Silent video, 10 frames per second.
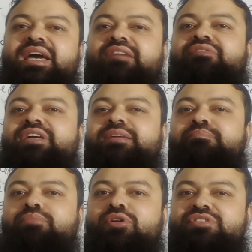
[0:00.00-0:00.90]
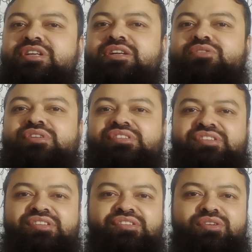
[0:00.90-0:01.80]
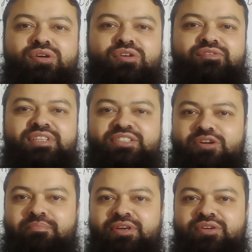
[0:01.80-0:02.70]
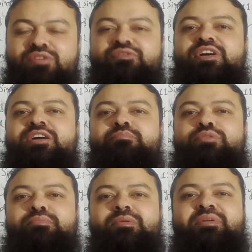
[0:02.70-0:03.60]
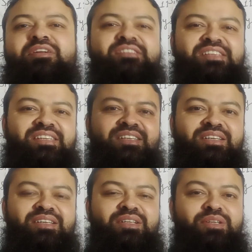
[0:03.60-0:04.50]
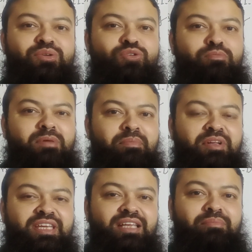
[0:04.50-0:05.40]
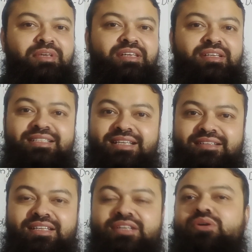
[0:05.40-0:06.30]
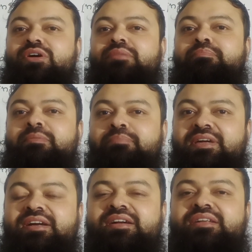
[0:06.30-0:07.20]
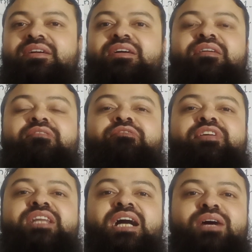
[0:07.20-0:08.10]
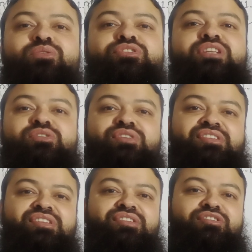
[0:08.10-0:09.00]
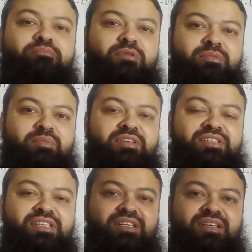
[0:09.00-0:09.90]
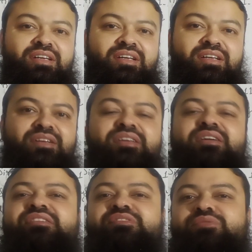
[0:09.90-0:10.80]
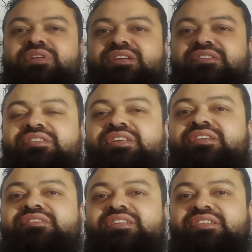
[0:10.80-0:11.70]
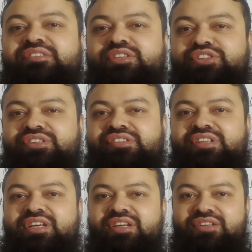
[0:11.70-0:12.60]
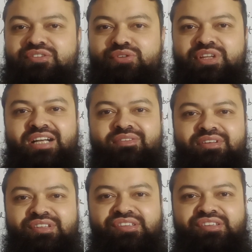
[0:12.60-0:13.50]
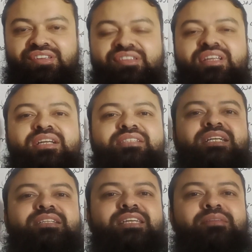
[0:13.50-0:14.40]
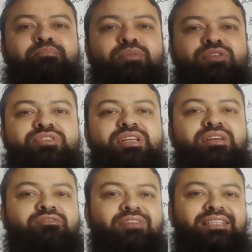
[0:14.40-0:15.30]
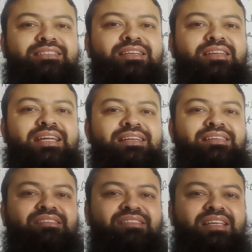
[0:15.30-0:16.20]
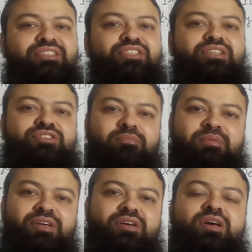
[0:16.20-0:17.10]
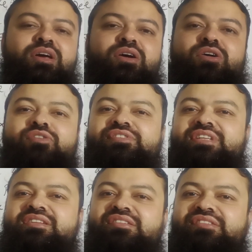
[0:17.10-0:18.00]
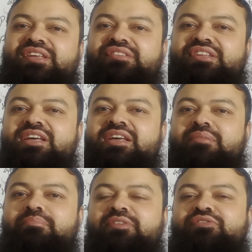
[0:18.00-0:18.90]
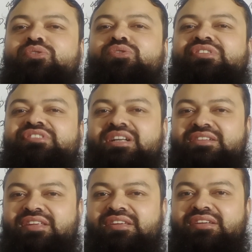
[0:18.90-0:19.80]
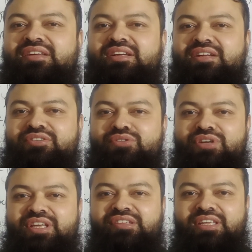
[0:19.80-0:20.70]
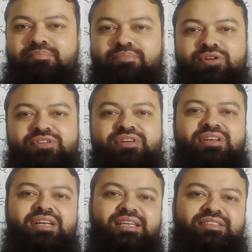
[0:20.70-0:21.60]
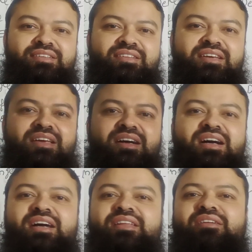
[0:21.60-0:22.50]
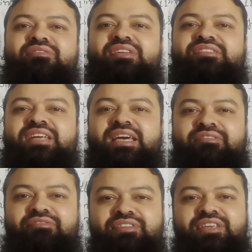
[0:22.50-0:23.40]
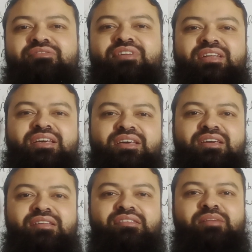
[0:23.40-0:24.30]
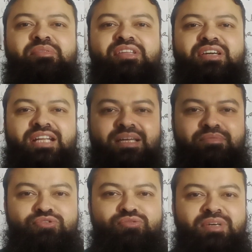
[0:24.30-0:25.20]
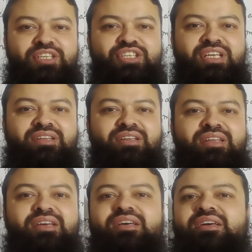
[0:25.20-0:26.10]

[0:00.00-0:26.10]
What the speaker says: have important questions of the topic of probability. No paper can be conducted or prepared without the questions of probability. Dear students, dear statisticians, today I will discuss that important, vital and essential topic of statistics. Before starting today's important lecture, I request everyone subscribe to my channel,